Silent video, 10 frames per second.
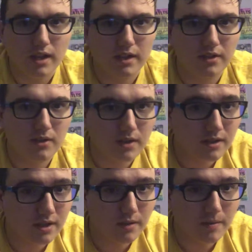as you can
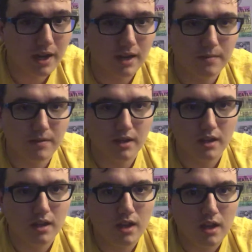see behind me,
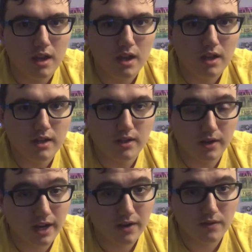
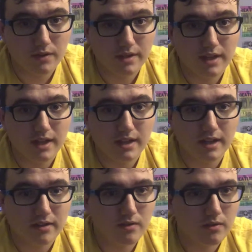you can't really see it
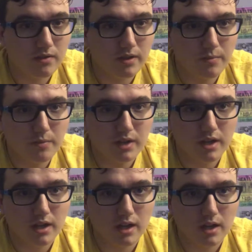that clearly, but
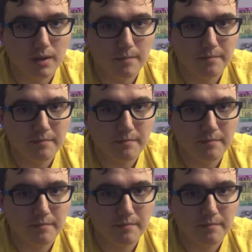I